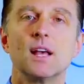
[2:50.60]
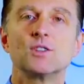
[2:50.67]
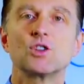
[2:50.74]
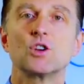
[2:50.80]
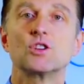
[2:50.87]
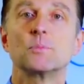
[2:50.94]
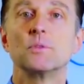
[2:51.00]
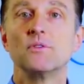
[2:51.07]

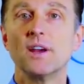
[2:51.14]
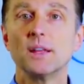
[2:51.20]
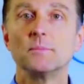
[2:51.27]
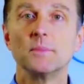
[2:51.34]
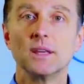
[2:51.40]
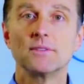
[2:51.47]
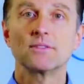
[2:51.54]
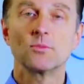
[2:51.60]
So to prevent
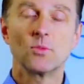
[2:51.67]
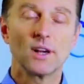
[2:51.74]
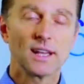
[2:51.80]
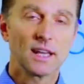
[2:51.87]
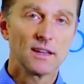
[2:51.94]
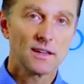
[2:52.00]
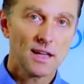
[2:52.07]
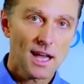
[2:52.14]
me from
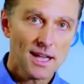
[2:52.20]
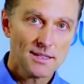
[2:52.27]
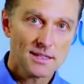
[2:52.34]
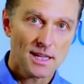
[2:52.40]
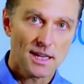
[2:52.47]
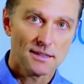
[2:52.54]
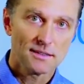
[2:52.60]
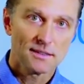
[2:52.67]
running out of
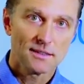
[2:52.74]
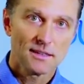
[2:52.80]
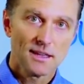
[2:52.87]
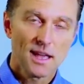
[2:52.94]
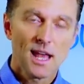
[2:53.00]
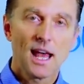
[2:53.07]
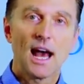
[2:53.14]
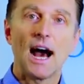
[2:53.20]
content,
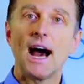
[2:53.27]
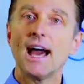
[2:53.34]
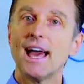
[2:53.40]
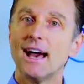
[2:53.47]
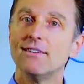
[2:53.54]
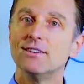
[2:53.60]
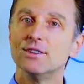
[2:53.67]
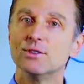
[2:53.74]
I
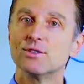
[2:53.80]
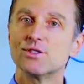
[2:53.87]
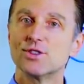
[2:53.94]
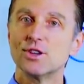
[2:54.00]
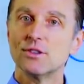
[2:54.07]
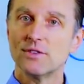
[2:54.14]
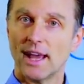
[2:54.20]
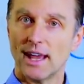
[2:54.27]
have a new
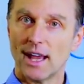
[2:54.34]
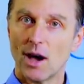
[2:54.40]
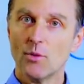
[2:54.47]
survey.